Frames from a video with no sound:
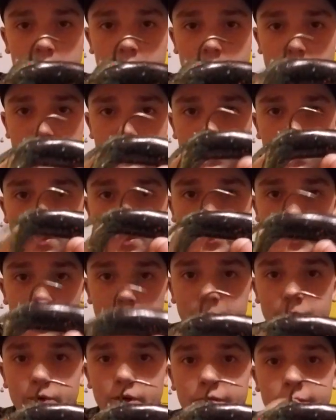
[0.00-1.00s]
comes lined
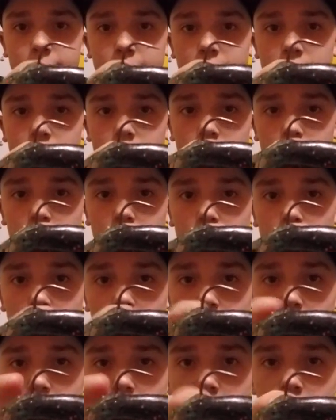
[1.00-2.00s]
up right with the
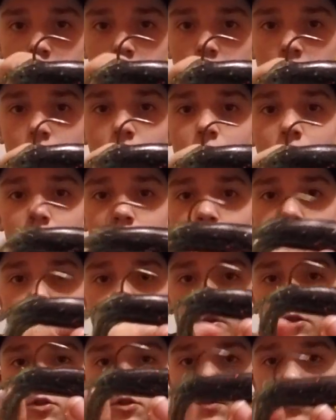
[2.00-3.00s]
end of where
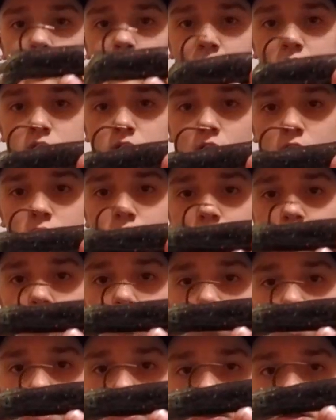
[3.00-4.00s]
the tube where it starts to go
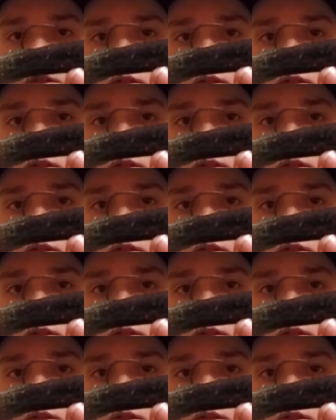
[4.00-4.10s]
to like the